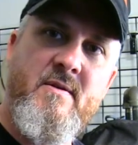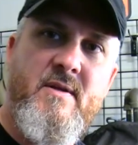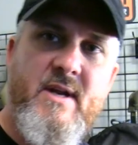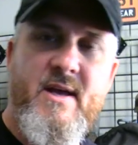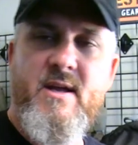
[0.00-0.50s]

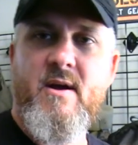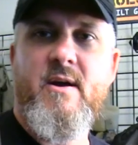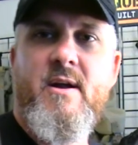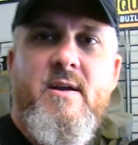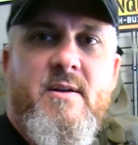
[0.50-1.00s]
that I
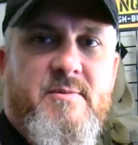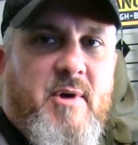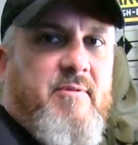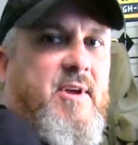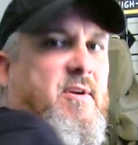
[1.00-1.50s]
carry. It's
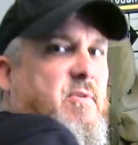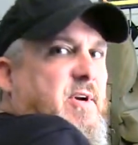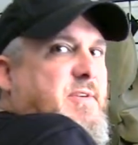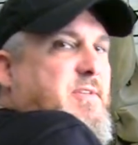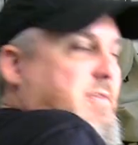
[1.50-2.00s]
by
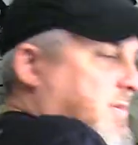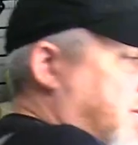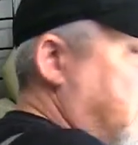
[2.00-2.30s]
VanQuest.